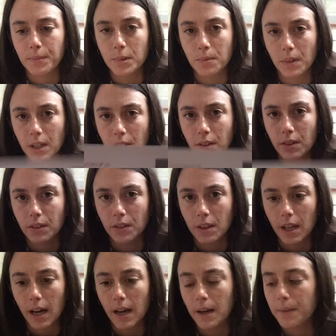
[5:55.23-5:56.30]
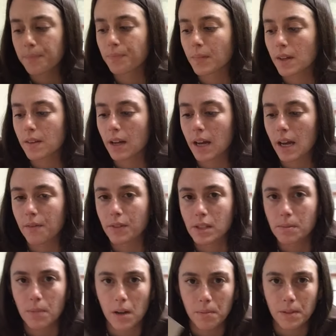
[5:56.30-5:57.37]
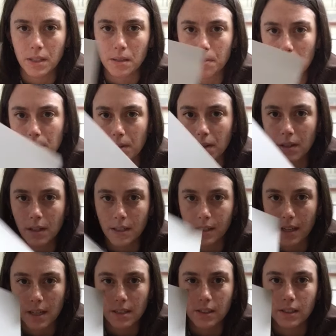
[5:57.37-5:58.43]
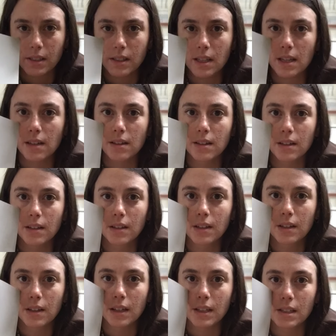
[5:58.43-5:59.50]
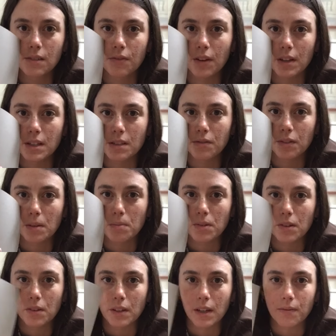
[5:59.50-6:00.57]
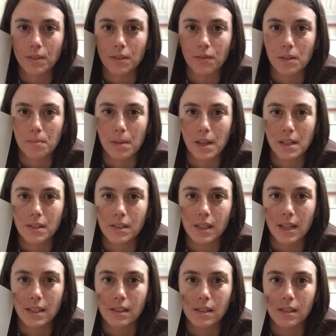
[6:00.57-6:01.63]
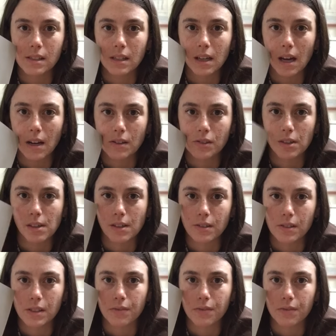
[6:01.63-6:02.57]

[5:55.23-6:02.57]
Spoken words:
I'm going to include that. And then I have a small piece of paper because I just think it's fun to flip through and have different page sizes. It kind of triggers